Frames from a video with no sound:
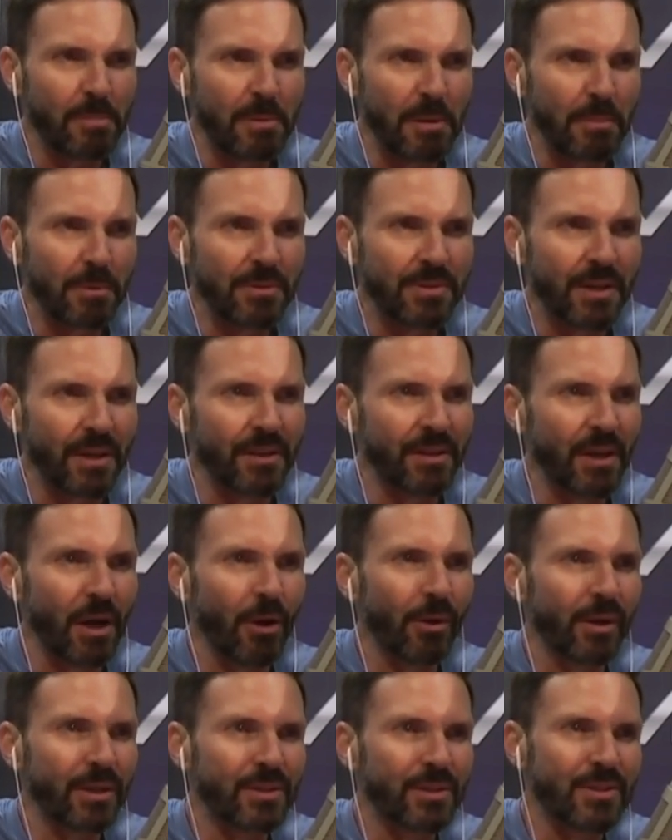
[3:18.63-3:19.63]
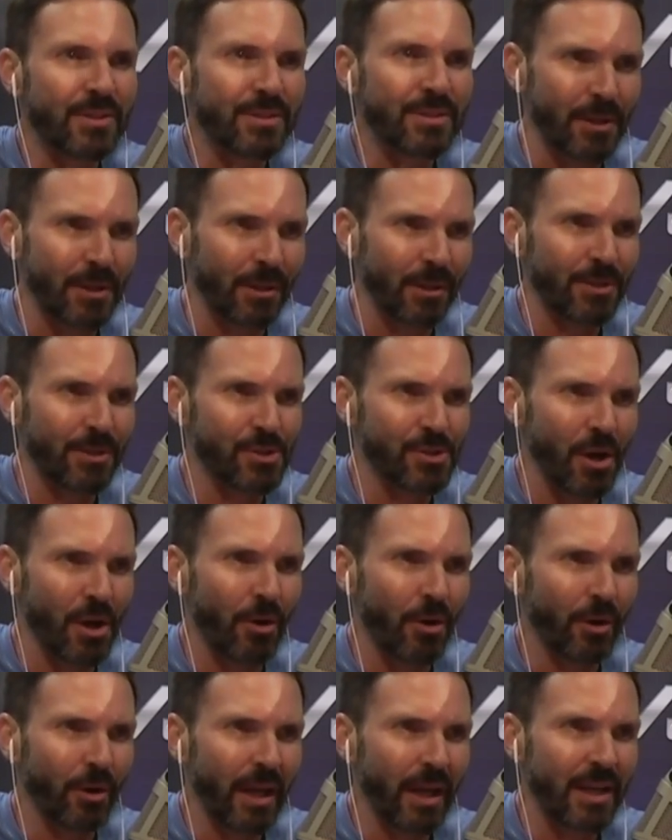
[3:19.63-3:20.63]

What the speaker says: people said, no, it's still a joke.